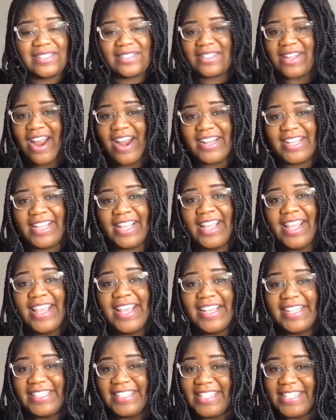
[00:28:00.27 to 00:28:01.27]
started
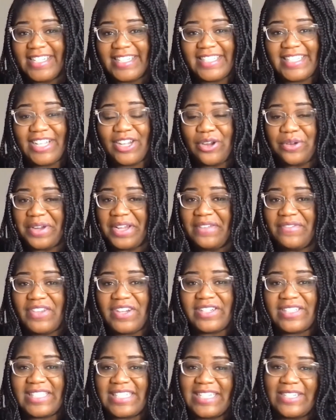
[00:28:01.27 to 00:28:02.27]
to, to grieve
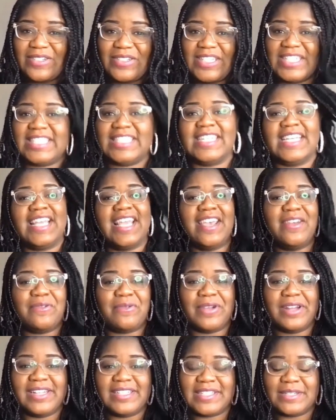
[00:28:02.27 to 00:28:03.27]
your singleness and get
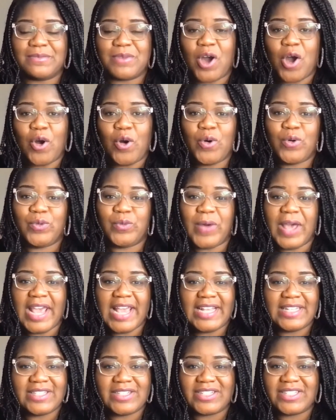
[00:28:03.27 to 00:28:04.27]
rid of some old
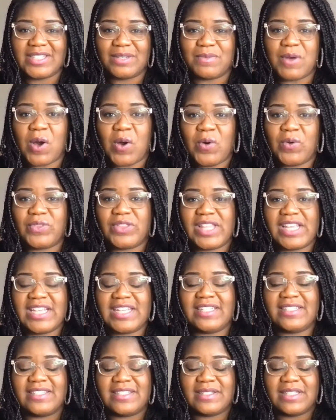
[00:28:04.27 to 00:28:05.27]
ways or some old
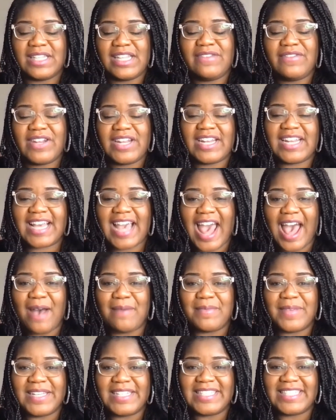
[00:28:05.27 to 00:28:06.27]
things, leave it in the
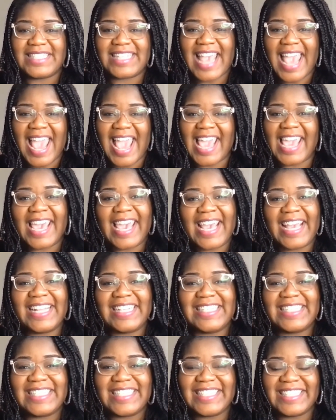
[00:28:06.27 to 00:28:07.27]
comments
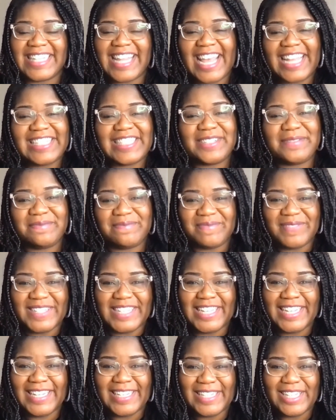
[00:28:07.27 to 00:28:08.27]
and let
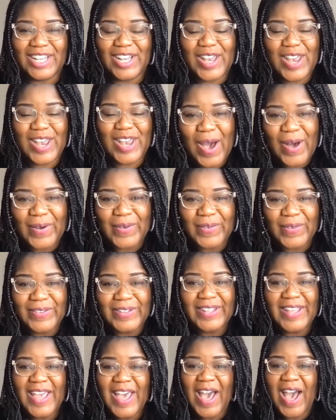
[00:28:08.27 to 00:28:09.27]
me know.
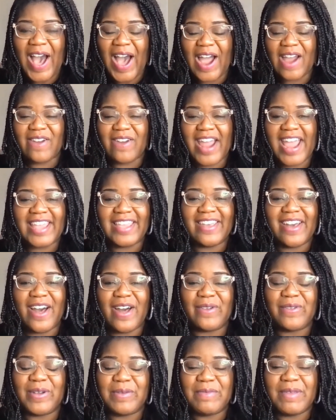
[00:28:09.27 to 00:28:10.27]
All right,
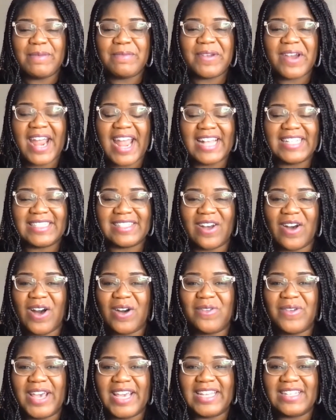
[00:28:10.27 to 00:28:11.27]
y'all. Remember, as
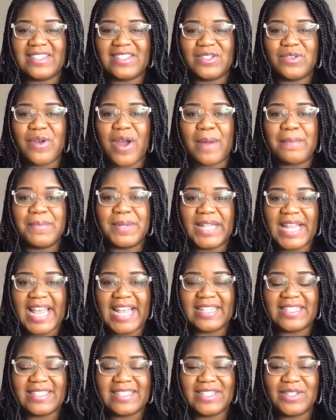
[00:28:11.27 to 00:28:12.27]
always, you are
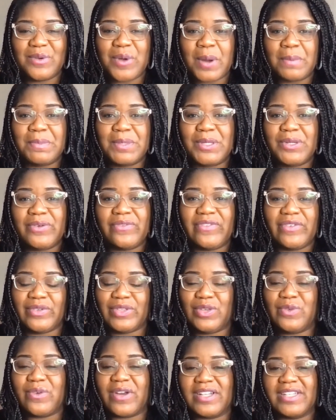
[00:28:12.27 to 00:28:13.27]
blessed, you are beautiful,
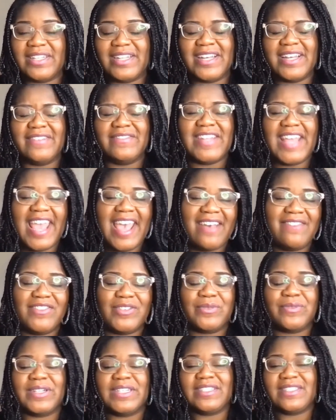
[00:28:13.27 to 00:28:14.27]
you are loved
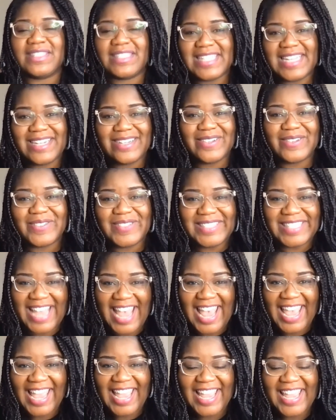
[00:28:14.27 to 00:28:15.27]
every single
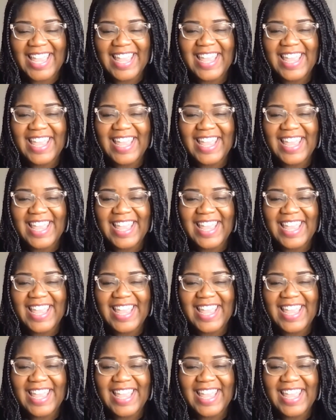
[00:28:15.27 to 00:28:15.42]
day.